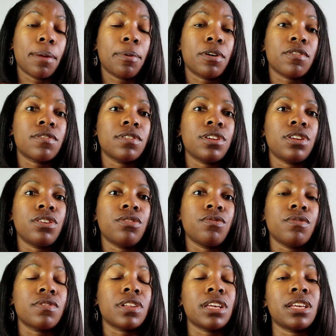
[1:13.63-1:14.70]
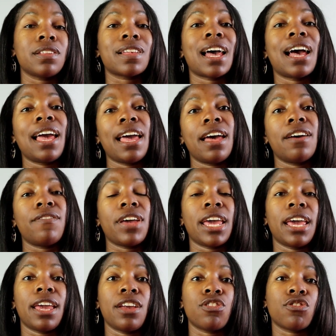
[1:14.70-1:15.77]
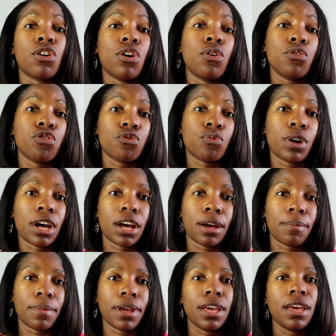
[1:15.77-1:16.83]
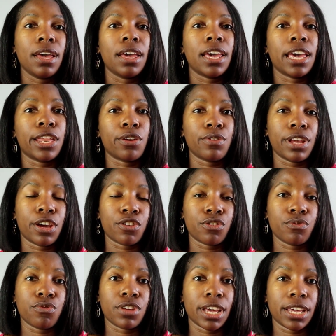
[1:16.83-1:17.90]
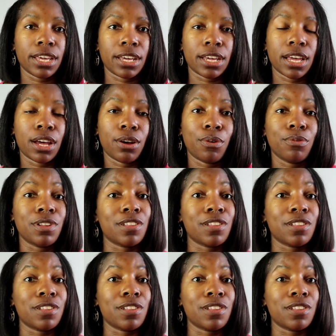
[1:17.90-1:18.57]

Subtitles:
personally use is I have a Charles Schwab international checking account.